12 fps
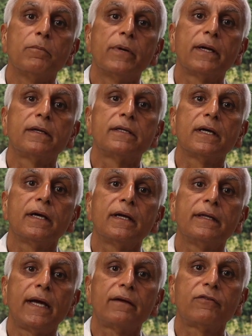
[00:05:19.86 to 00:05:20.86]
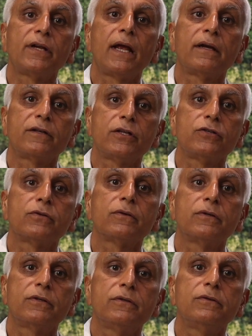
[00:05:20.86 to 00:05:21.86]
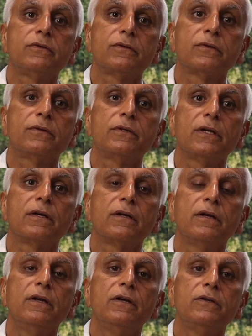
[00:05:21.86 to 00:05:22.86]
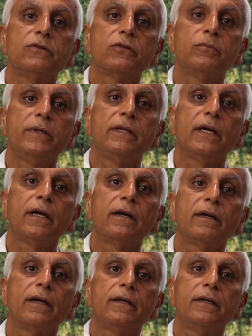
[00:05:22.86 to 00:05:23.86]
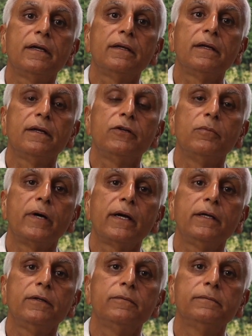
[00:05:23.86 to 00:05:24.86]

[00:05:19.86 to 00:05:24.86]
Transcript: but that reality should be there in your mind.